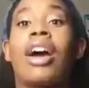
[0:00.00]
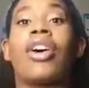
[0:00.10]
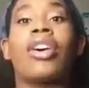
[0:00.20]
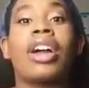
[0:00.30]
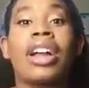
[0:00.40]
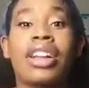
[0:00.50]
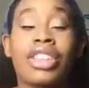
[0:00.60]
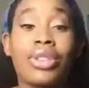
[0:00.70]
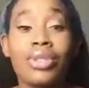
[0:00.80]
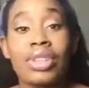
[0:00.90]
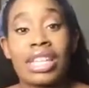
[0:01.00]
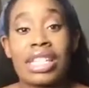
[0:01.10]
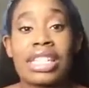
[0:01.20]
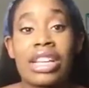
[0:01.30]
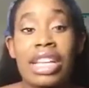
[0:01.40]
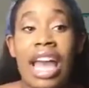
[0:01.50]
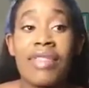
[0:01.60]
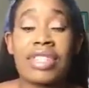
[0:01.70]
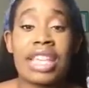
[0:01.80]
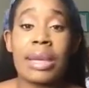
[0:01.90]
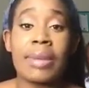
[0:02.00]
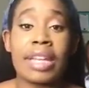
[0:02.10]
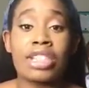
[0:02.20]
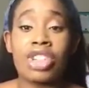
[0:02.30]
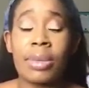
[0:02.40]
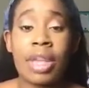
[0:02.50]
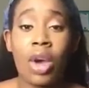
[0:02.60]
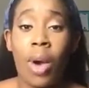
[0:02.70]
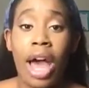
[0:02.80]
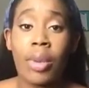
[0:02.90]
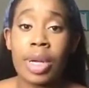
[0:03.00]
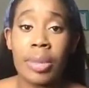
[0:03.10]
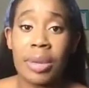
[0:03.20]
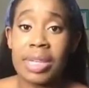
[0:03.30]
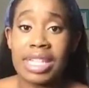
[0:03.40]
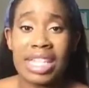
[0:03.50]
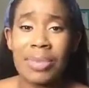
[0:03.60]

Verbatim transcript: or you necessarily have to keep it extremely quiet when the baby is